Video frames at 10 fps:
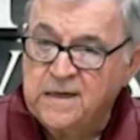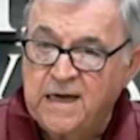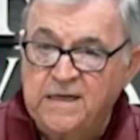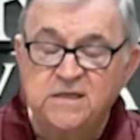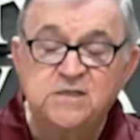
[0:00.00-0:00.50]

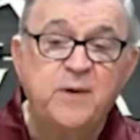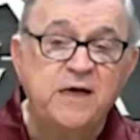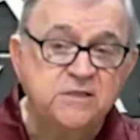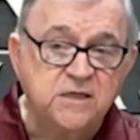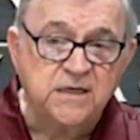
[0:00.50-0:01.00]
and
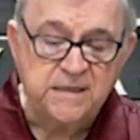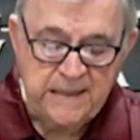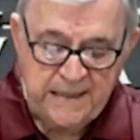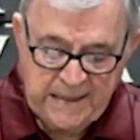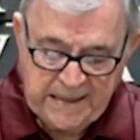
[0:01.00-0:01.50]
especially
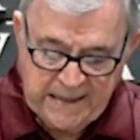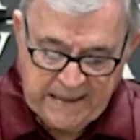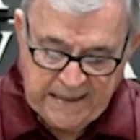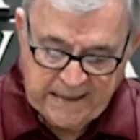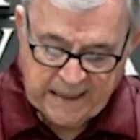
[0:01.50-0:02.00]

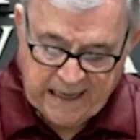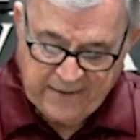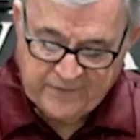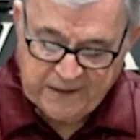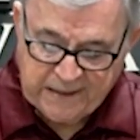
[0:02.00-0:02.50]
in the
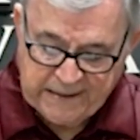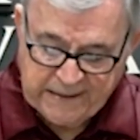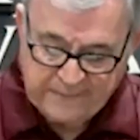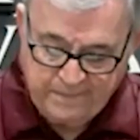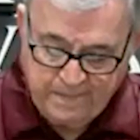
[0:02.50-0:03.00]
life to come.